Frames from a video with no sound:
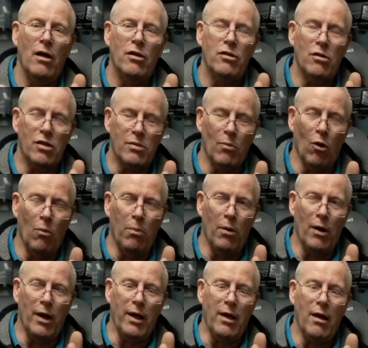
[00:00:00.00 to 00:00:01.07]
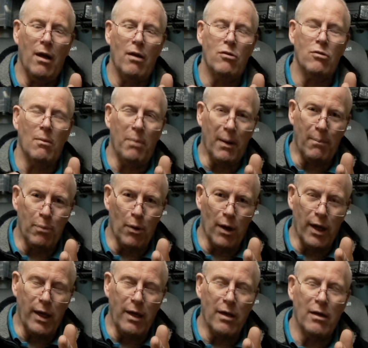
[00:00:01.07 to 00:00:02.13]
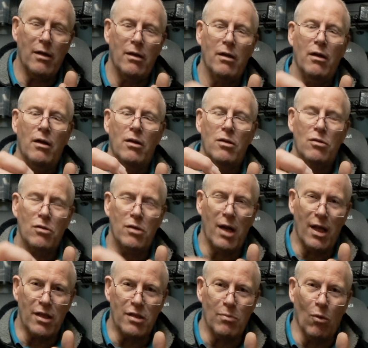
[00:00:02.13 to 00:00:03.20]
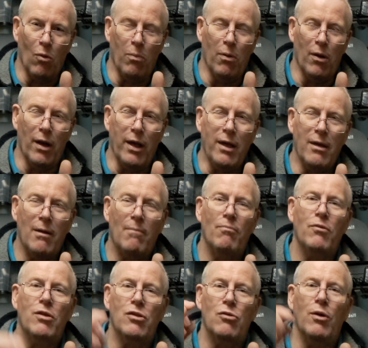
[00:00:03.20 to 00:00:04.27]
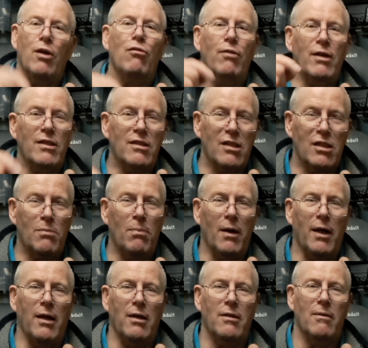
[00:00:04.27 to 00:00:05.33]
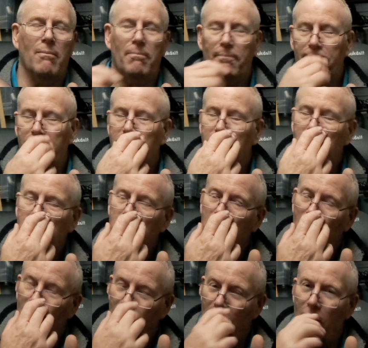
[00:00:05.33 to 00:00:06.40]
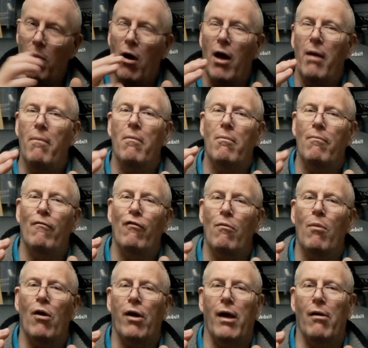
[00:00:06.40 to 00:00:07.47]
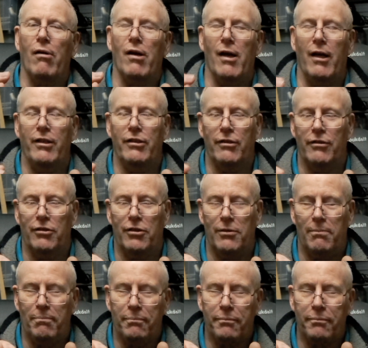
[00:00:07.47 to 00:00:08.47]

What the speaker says: to a small pulley to a big pulley to another small pulley to increase the speed for my calculations.